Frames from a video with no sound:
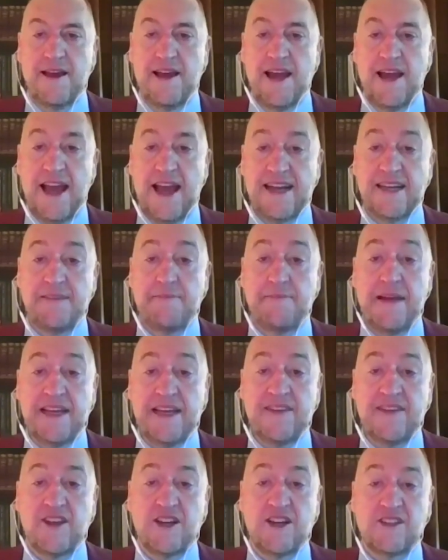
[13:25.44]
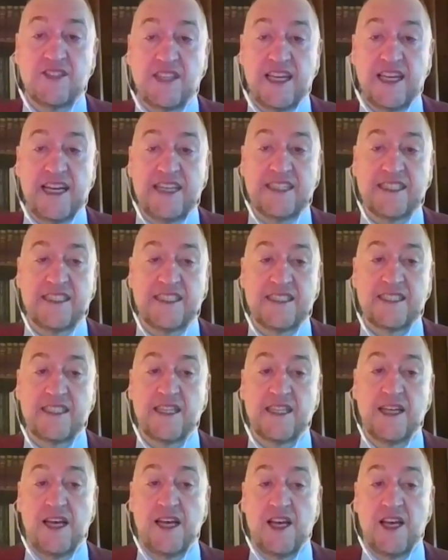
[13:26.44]
And in many of those cases,
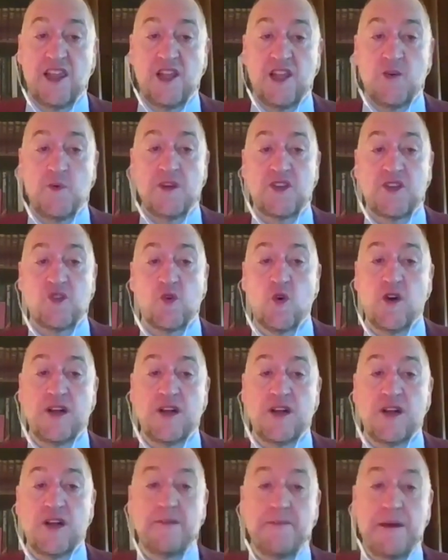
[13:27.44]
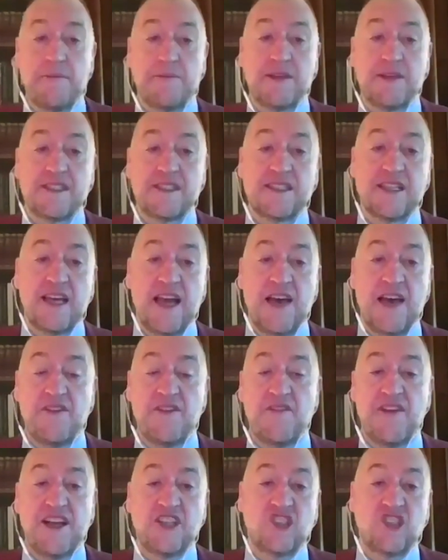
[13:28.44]
the withdrawing members have
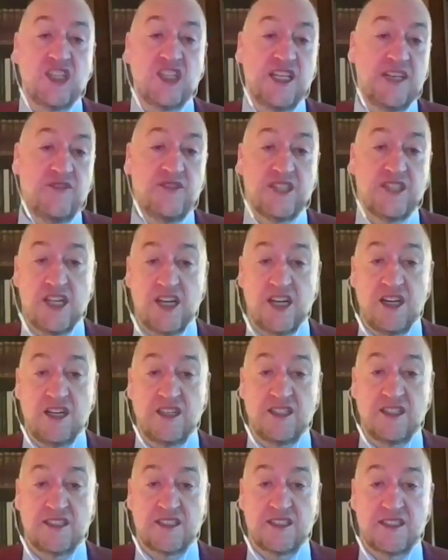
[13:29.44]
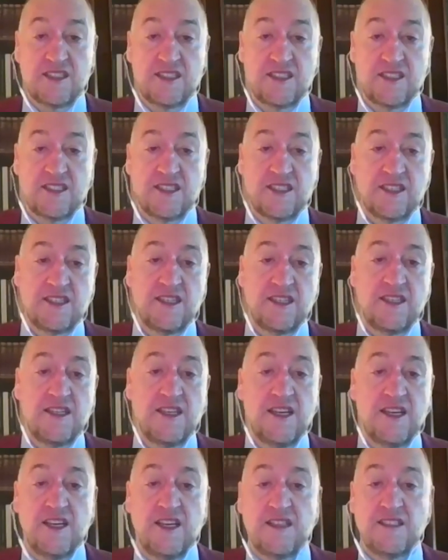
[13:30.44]
eventually returned.
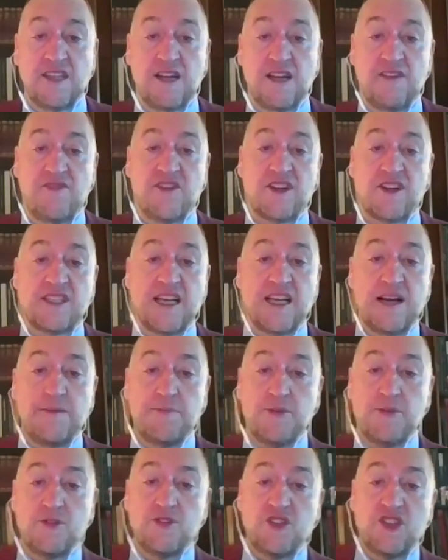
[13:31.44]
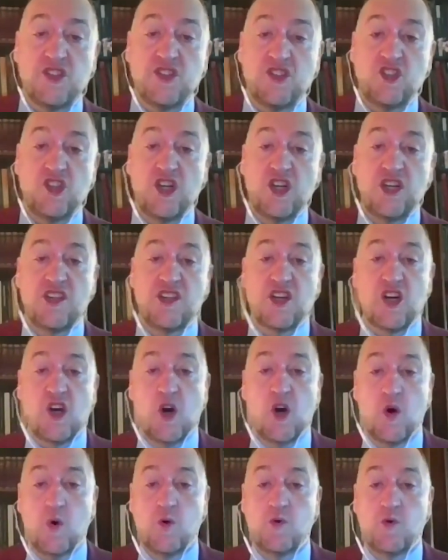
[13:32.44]
So, for example, during the
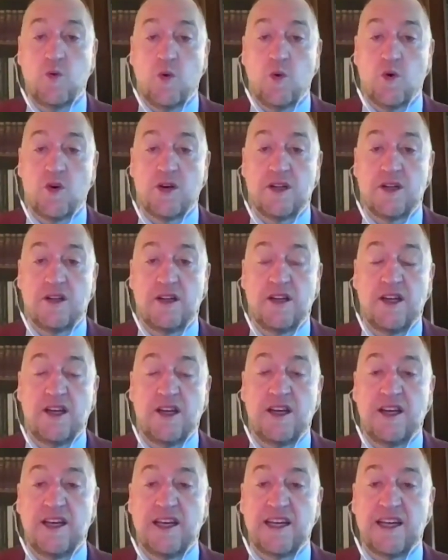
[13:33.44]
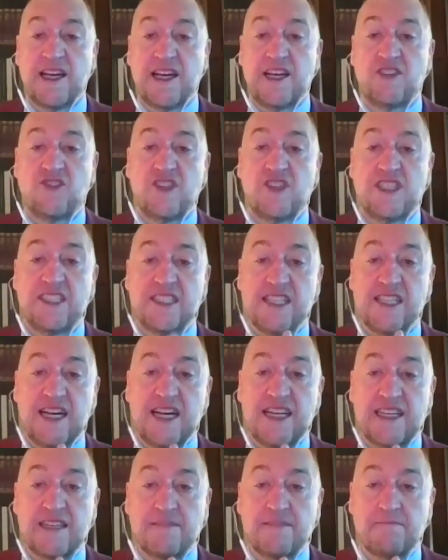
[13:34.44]
Cold War, countries
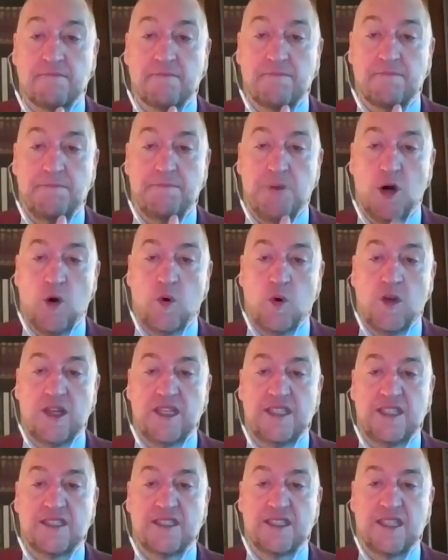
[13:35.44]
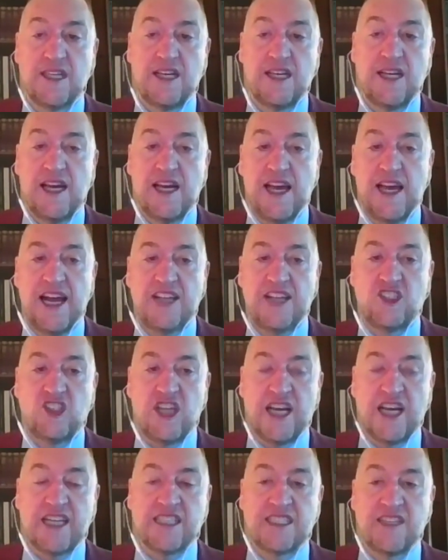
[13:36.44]
like Poland and
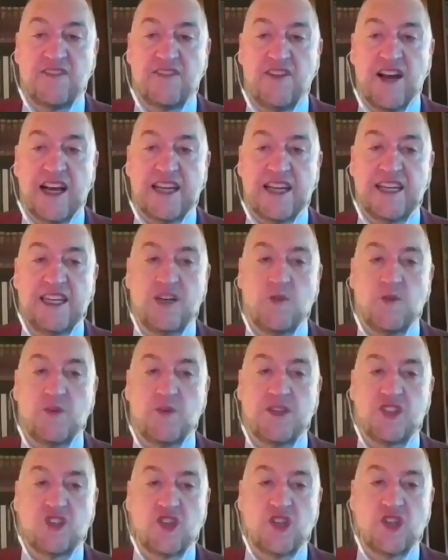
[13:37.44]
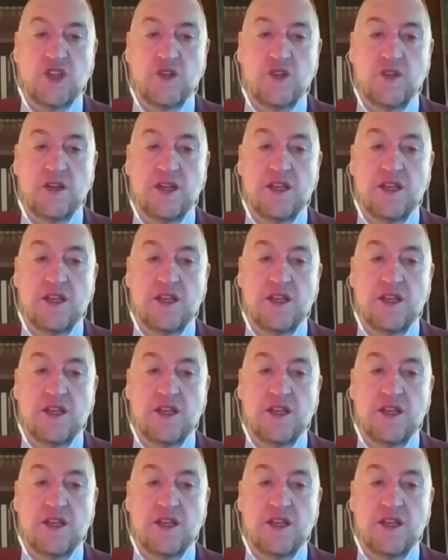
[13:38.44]
Czechoslovakia withdrew,